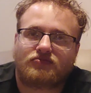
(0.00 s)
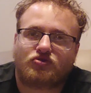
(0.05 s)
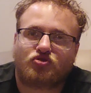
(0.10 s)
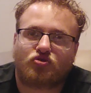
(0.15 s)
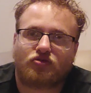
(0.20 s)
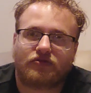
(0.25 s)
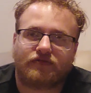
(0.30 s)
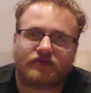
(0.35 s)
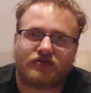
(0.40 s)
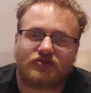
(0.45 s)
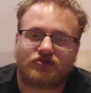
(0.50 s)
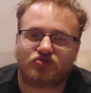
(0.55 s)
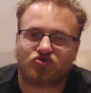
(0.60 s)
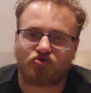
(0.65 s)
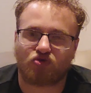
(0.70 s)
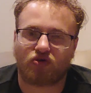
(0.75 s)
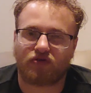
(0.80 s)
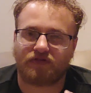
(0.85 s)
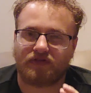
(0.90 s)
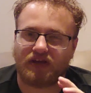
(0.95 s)
sort of a
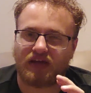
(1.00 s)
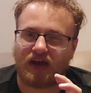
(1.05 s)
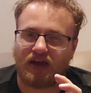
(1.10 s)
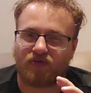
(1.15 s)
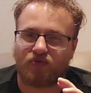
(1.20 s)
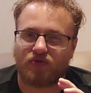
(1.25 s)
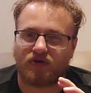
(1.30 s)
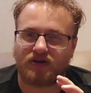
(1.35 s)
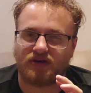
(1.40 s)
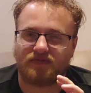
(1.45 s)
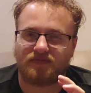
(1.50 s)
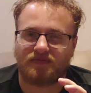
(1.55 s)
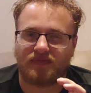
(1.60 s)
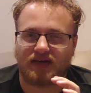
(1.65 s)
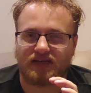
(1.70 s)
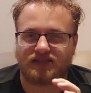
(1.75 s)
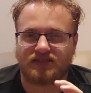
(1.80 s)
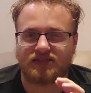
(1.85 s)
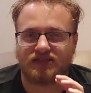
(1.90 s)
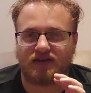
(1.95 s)
control freak. I want my
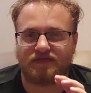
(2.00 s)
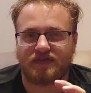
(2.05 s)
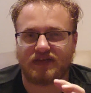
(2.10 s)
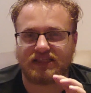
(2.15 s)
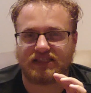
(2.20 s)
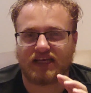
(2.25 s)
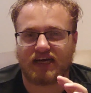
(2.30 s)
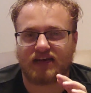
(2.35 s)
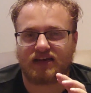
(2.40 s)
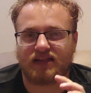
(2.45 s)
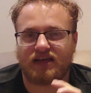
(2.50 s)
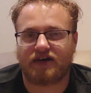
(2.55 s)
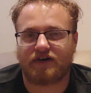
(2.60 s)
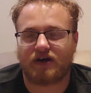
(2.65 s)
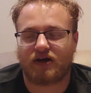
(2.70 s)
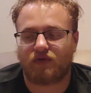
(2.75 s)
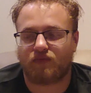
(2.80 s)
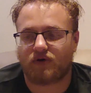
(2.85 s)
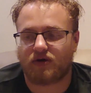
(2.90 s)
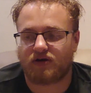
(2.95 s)
stuff exactly how
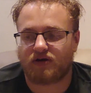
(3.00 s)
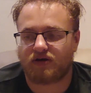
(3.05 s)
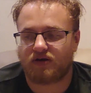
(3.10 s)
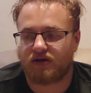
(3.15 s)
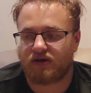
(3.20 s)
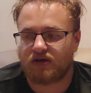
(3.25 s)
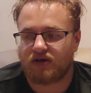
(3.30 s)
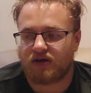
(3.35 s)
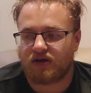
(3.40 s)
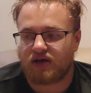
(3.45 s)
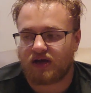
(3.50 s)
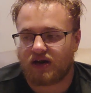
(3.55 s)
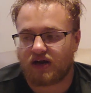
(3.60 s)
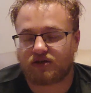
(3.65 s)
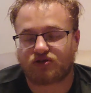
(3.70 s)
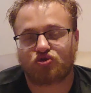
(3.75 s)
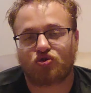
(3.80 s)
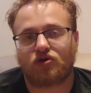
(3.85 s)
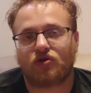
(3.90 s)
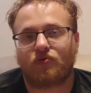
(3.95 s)
I want, and I
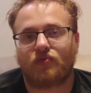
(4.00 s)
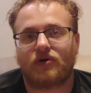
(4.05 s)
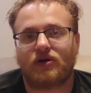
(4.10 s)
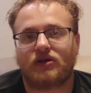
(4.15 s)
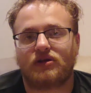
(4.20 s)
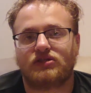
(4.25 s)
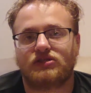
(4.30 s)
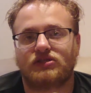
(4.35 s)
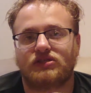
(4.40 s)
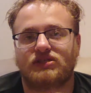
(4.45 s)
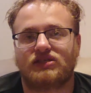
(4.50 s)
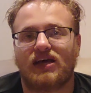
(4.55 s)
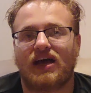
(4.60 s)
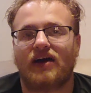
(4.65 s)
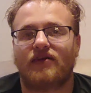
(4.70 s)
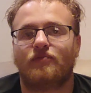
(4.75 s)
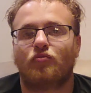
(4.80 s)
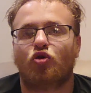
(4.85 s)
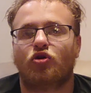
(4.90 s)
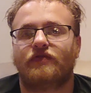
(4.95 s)
sort of want to just
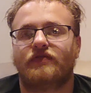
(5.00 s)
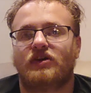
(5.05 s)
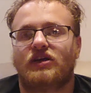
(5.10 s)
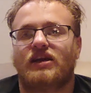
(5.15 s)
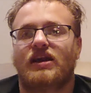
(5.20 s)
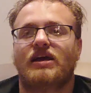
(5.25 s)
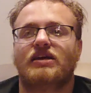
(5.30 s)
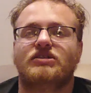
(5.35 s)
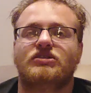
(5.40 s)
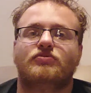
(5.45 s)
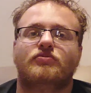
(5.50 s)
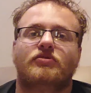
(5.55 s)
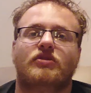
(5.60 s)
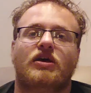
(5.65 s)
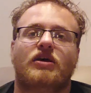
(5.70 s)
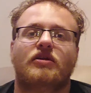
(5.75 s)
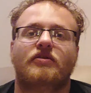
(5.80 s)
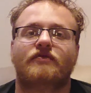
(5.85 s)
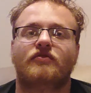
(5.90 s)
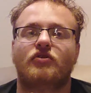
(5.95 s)
have more of a connection with
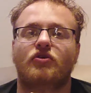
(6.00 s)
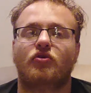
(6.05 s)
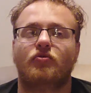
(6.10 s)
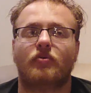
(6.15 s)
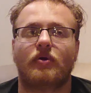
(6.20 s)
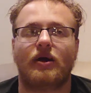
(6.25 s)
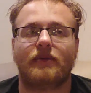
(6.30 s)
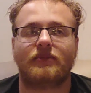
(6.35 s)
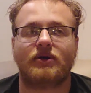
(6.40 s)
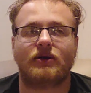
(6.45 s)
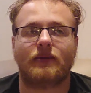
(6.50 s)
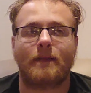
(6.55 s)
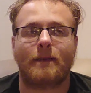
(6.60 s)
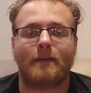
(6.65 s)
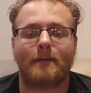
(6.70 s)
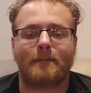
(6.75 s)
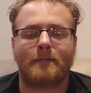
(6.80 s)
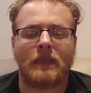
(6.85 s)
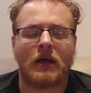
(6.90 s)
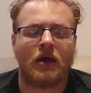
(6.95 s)
that, if you know what I
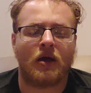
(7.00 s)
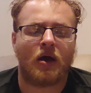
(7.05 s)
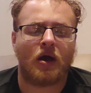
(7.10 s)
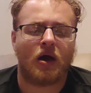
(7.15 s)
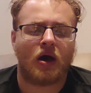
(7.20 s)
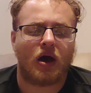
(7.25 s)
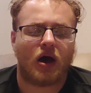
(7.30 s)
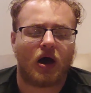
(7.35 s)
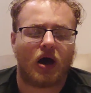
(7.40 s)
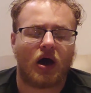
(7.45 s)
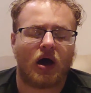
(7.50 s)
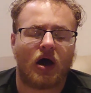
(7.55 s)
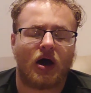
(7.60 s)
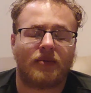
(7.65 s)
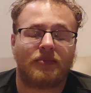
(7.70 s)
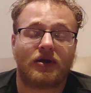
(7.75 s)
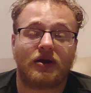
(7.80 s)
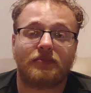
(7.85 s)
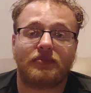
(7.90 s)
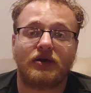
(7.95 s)
mean.
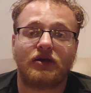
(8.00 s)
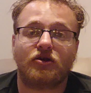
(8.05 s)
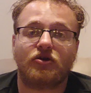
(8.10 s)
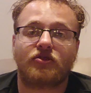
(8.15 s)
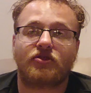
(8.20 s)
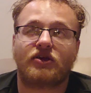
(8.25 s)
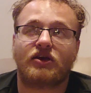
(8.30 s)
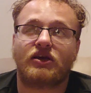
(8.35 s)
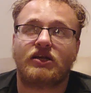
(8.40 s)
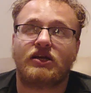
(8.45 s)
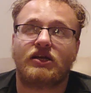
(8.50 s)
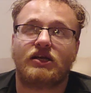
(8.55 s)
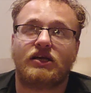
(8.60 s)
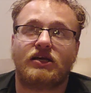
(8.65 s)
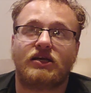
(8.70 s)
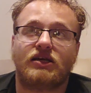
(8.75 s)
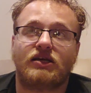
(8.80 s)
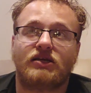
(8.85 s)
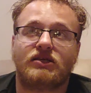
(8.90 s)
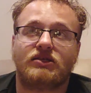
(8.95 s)
But a bigger thing
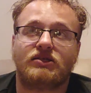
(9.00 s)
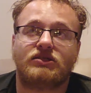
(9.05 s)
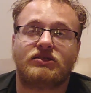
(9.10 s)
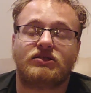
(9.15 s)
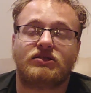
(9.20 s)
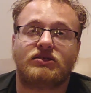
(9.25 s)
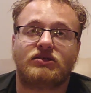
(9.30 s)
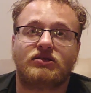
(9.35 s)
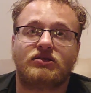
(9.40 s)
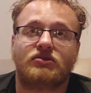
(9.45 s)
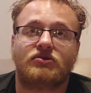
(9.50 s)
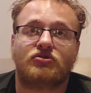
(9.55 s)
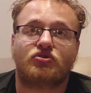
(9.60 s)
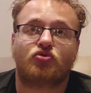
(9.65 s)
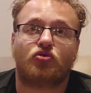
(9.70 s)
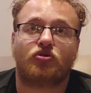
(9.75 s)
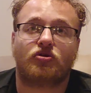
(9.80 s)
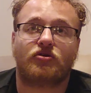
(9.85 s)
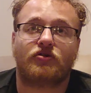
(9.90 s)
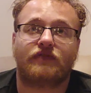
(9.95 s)
is
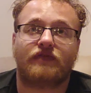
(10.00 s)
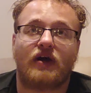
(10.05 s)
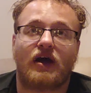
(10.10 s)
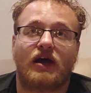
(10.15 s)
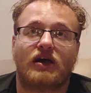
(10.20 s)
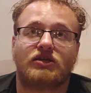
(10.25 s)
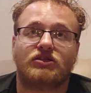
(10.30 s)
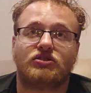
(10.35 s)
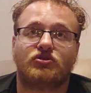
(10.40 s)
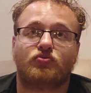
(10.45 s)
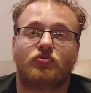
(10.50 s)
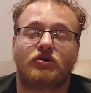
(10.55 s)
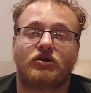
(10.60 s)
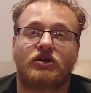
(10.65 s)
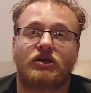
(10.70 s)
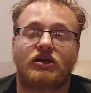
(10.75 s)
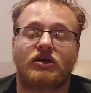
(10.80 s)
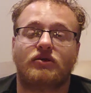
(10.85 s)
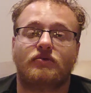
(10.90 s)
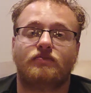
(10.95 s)
sort of I just want to
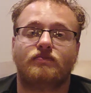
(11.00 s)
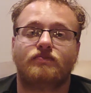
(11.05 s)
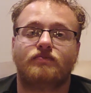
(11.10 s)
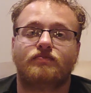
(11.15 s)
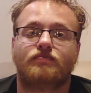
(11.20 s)
get